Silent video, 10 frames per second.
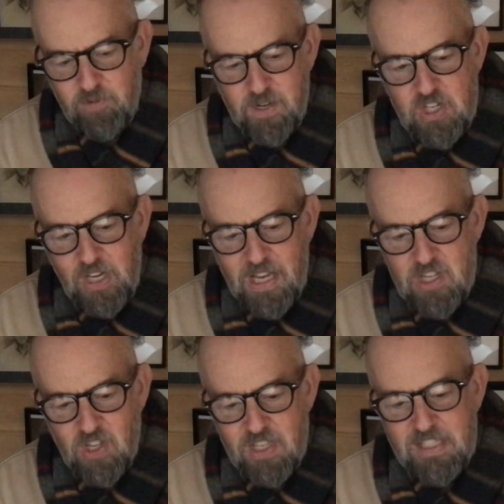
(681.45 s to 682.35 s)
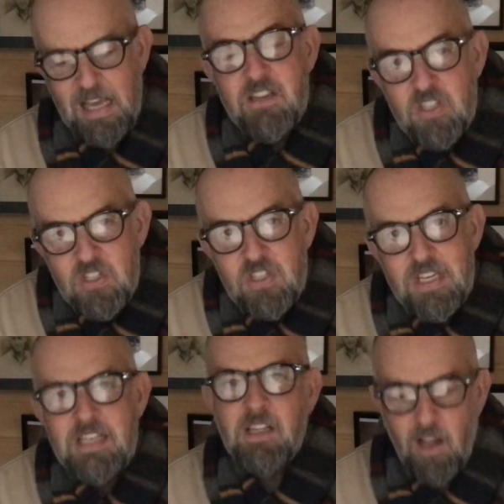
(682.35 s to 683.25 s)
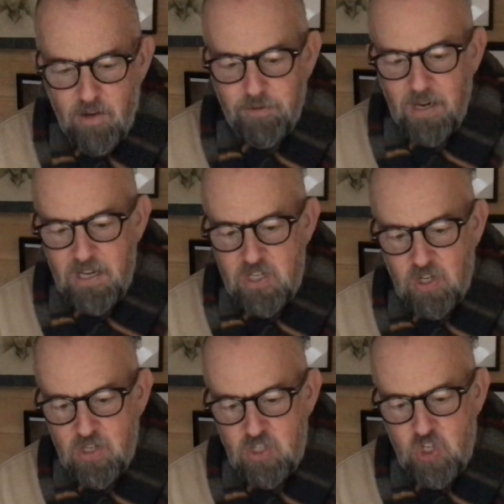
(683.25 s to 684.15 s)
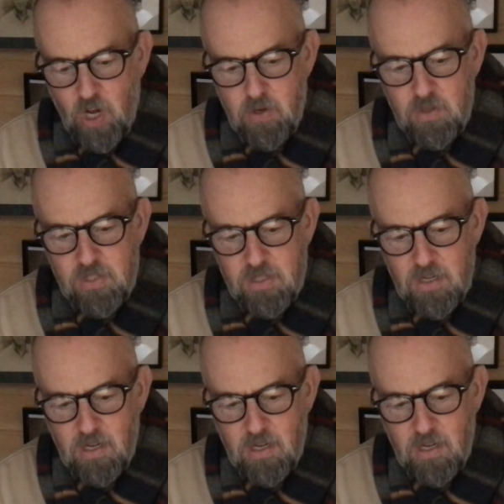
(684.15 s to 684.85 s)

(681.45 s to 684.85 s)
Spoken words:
finishing each other's sentences, laughing at each other's jokes.